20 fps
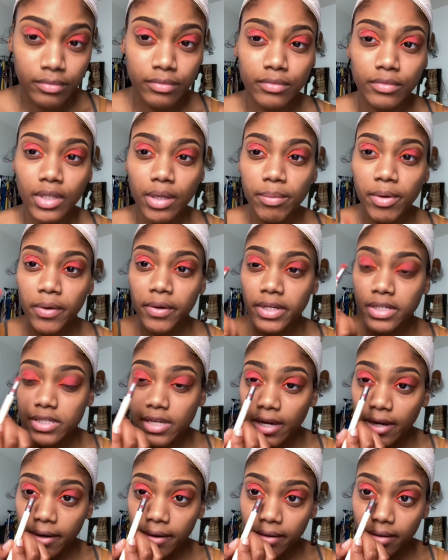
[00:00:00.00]
I'm already
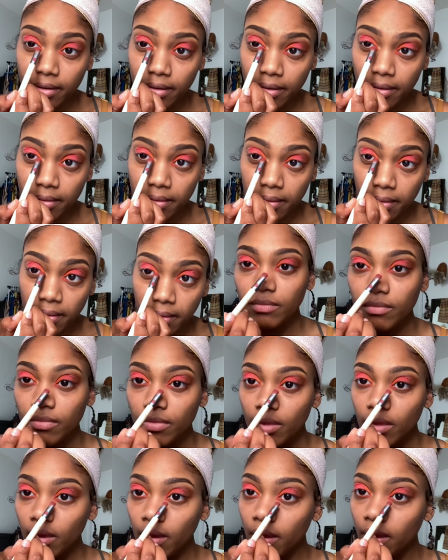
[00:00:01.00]
tired.
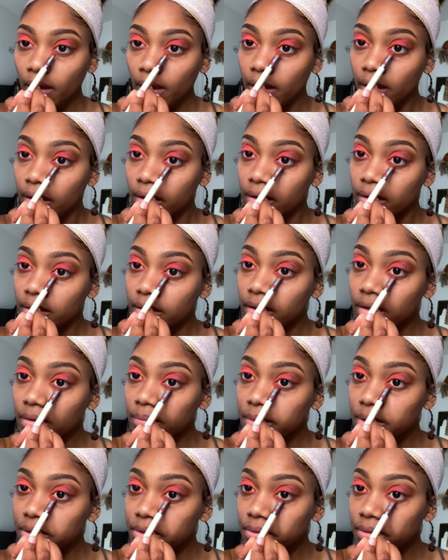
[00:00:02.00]
I think I'm
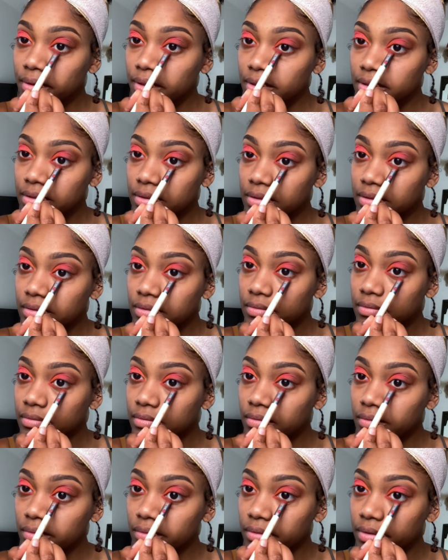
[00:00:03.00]
gonna do this
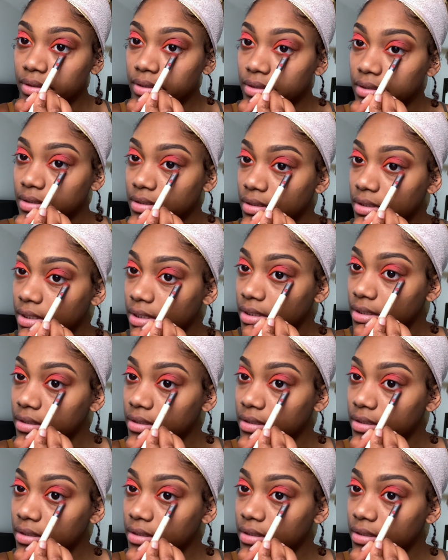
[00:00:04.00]
orange, like,